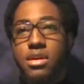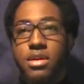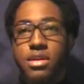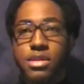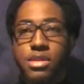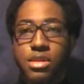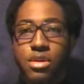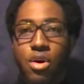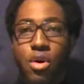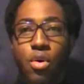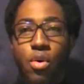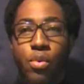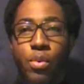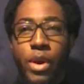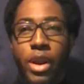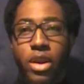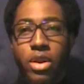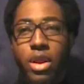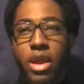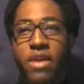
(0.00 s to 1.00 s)
So
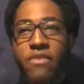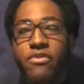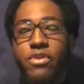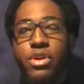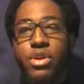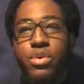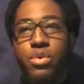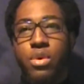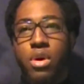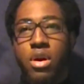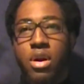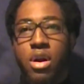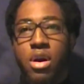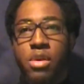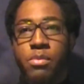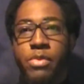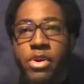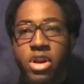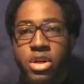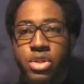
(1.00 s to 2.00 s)
whenever you are
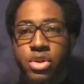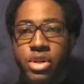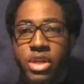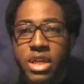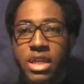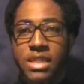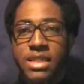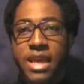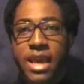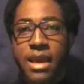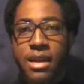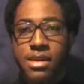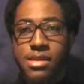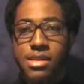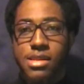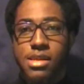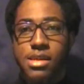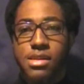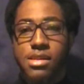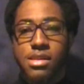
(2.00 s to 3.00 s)
on peritoneal
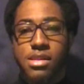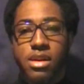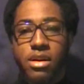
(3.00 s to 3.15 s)
dialysis,